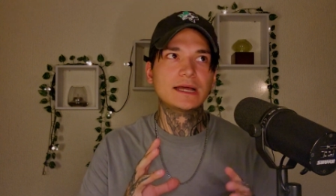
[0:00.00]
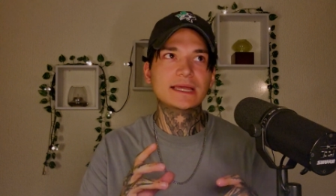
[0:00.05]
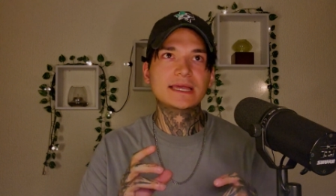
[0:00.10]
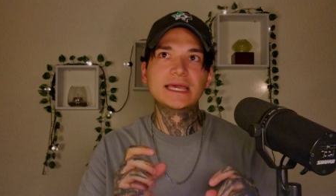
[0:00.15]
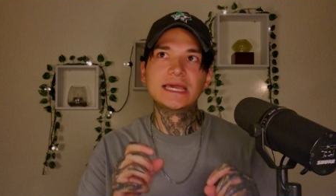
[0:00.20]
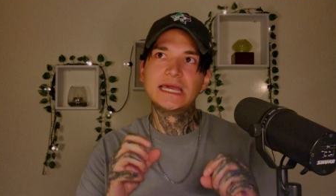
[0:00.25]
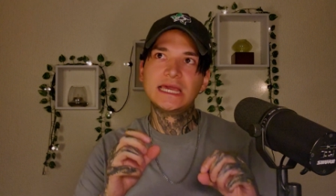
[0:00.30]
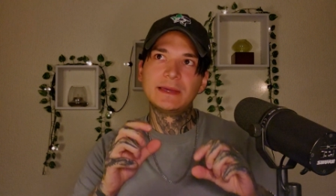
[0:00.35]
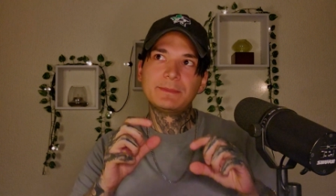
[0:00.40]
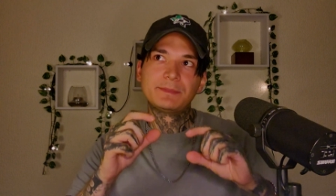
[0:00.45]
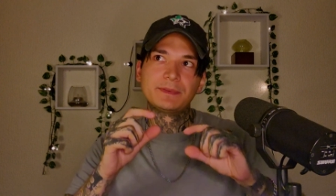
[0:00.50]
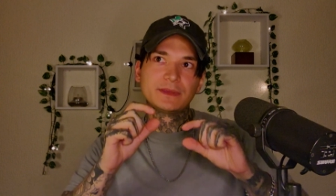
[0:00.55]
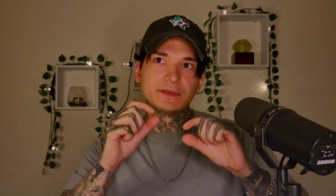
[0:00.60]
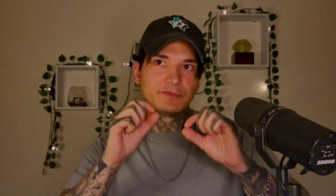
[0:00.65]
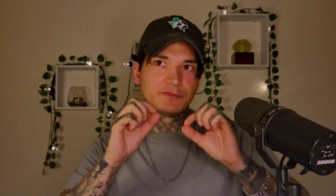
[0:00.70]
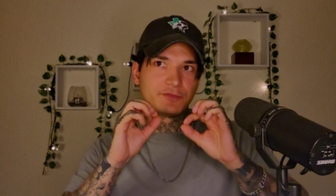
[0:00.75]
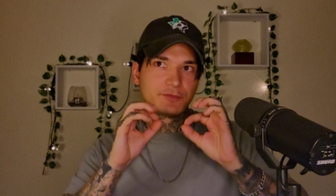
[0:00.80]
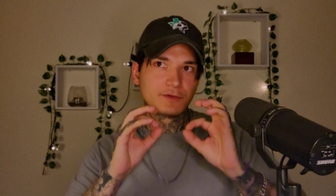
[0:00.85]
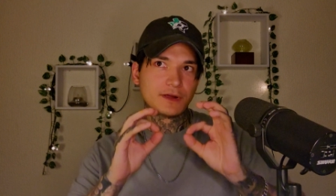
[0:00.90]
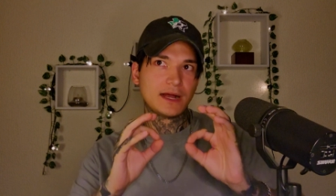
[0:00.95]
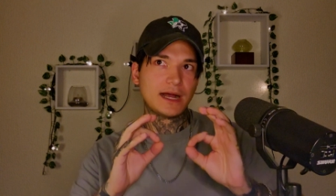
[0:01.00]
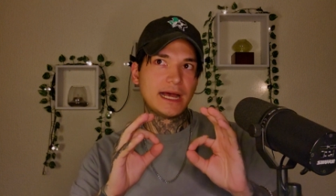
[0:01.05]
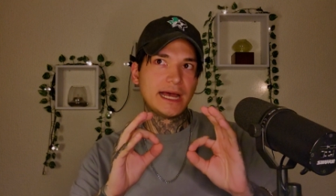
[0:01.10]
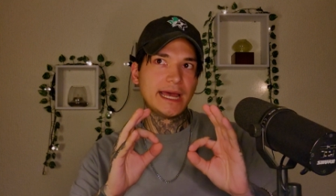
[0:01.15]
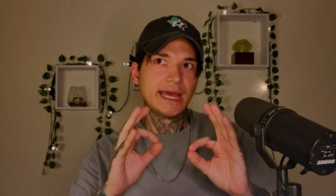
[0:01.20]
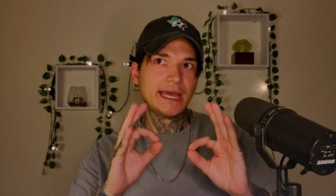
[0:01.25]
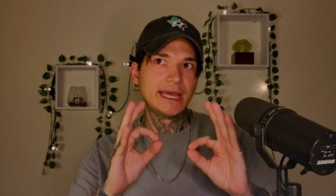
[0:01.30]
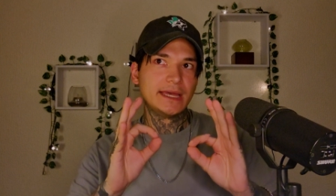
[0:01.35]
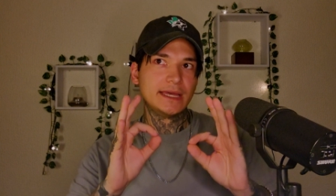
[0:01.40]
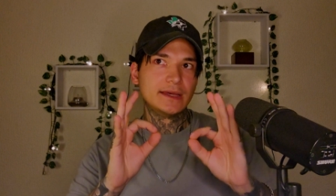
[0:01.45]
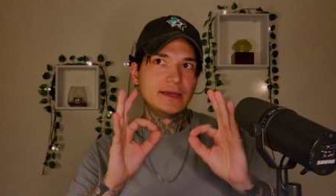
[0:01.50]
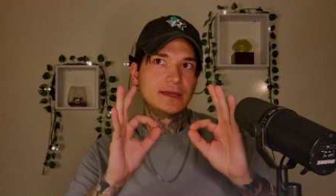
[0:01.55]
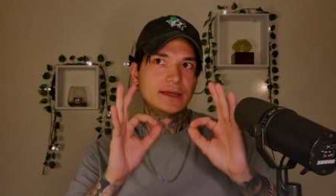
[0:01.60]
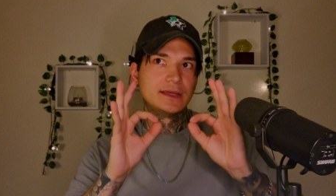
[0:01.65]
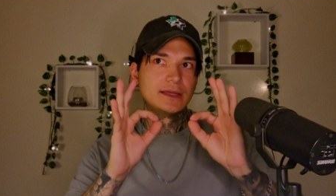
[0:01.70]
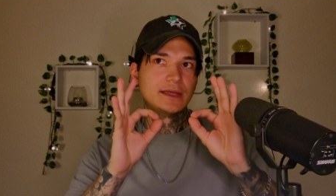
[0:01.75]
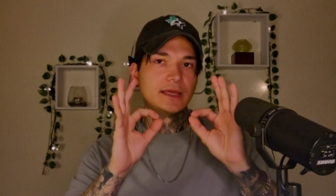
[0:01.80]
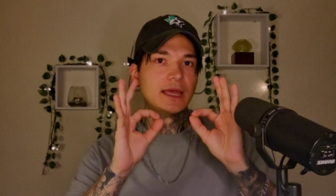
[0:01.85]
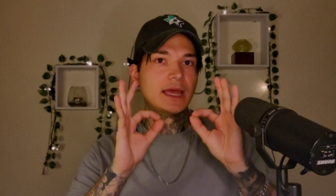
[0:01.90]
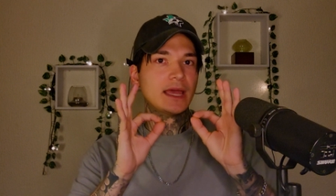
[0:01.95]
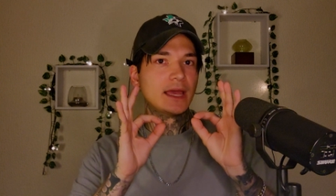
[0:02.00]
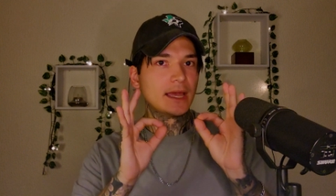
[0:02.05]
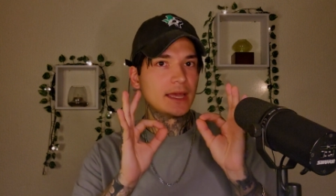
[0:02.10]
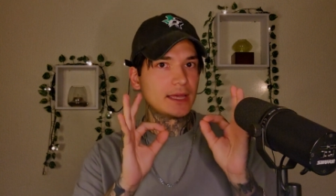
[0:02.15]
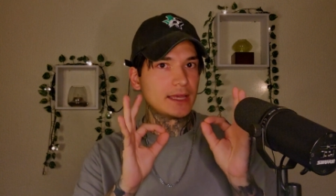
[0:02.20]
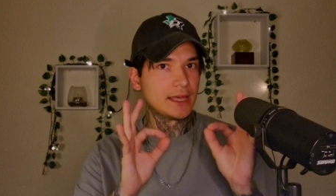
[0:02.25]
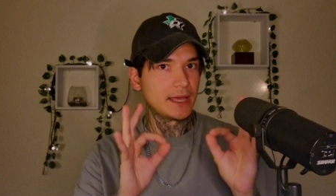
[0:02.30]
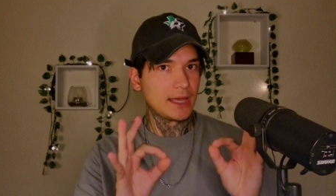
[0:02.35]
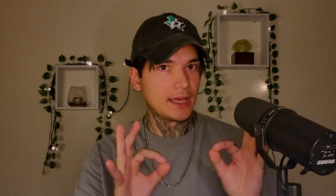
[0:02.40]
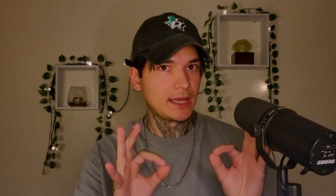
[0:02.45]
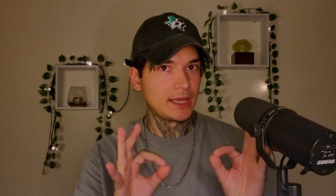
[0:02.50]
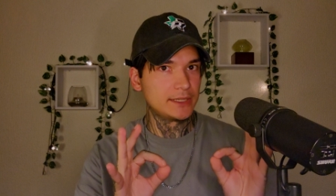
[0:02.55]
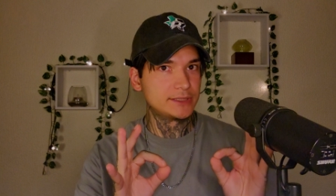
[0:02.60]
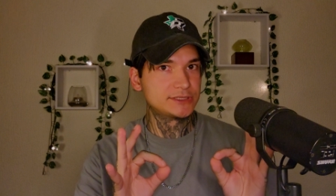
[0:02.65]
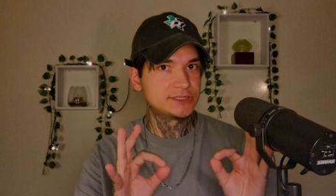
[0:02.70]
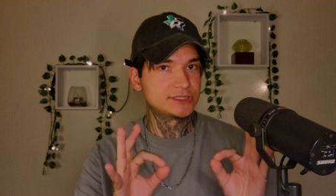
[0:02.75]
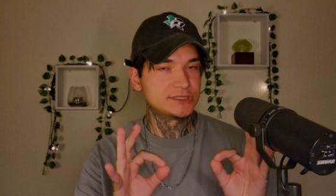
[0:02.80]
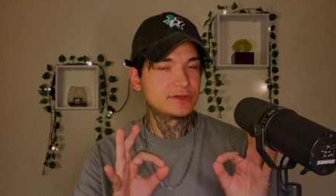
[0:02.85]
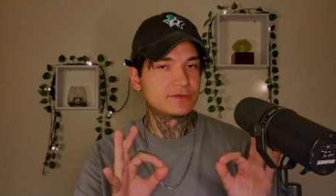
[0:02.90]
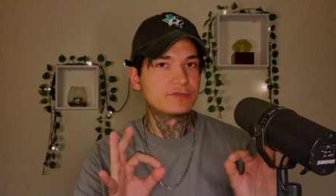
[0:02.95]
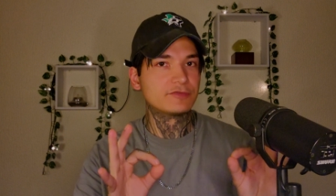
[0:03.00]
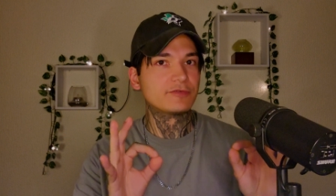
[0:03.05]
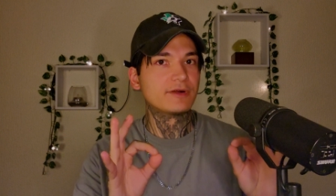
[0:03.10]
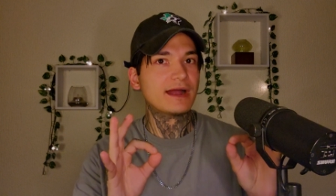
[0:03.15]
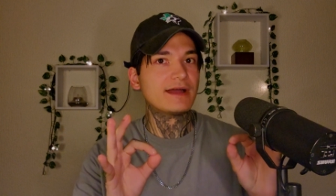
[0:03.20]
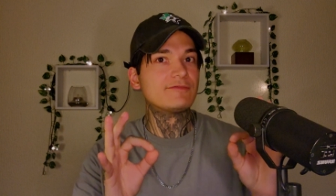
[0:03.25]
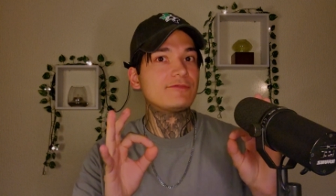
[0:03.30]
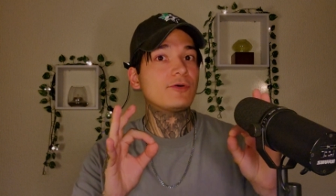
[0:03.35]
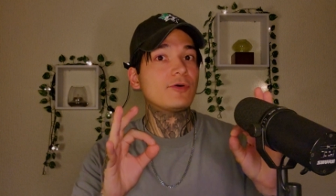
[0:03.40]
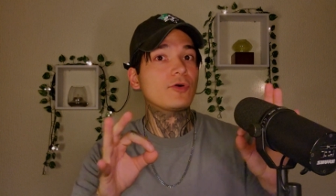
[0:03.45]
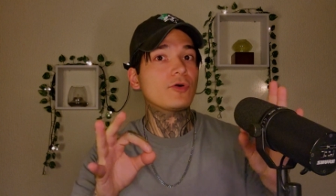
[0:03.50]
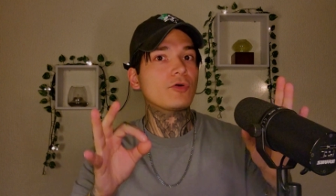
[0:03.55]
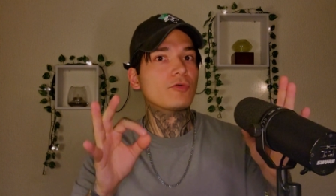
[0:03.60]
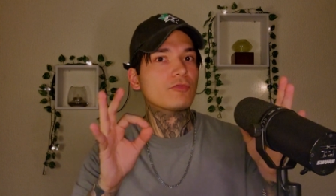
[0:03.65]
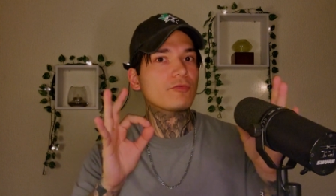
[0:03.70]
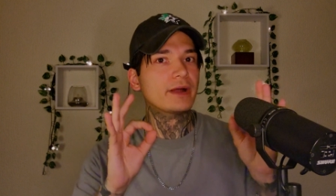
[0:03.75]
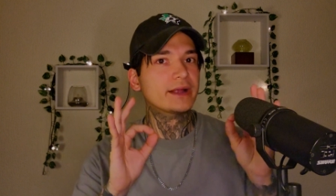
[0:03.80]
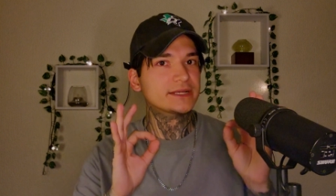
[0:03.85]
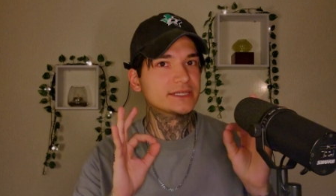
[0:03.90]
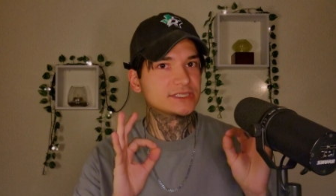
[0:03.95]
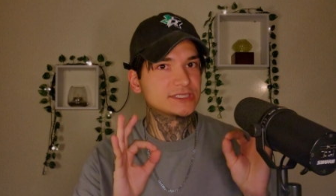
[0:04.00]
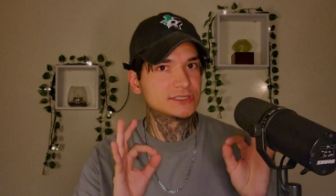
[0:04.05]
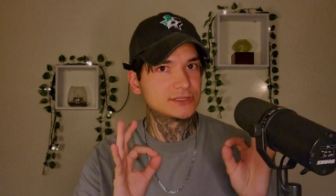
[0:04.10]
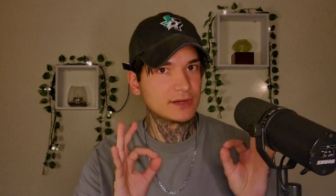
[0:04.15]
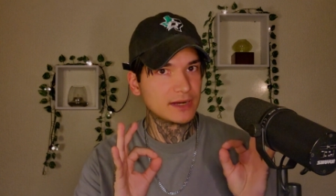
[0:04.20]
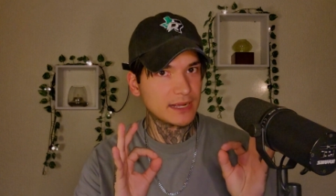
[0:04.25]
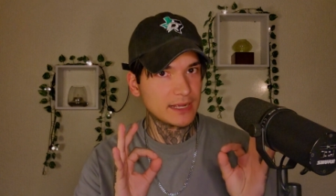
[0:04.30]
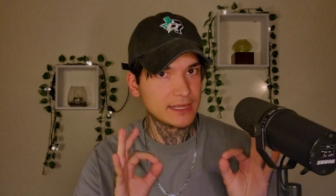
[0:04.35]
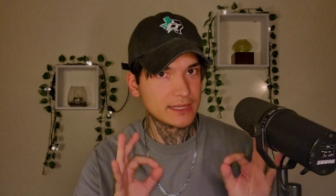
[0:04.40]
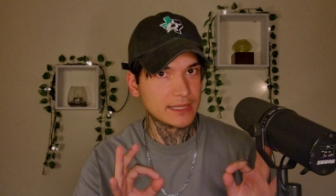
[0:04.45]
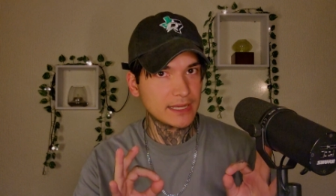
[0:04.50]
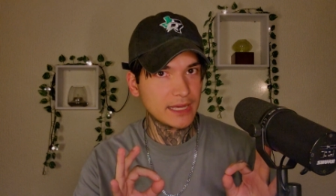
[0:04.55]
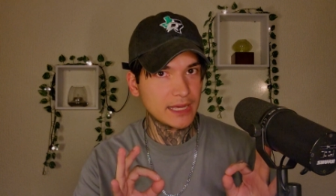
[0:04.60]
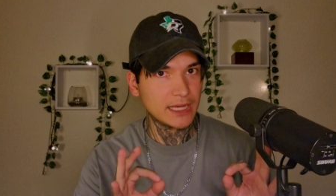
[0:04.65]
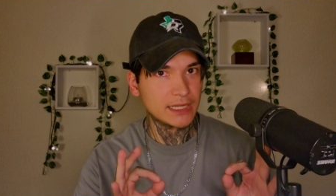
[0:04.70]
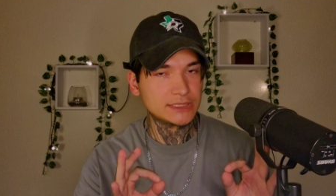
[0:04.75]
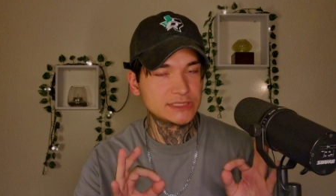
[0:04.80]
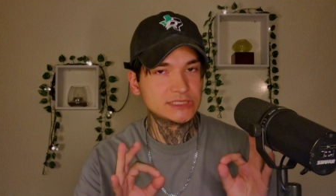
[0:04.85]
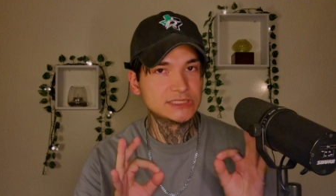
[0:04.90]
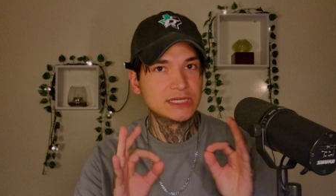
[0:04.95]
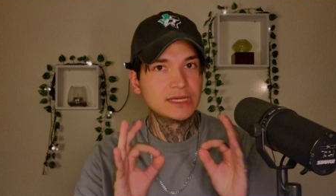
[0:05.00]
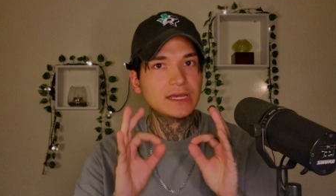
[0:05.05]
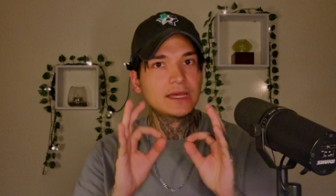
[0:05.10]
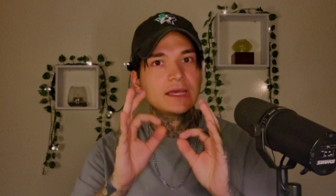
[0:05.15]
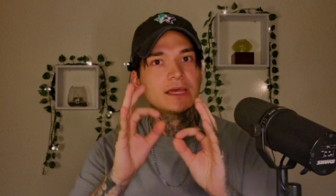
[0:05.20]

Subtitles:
keep the fry engaged, the fry vocal register engaged,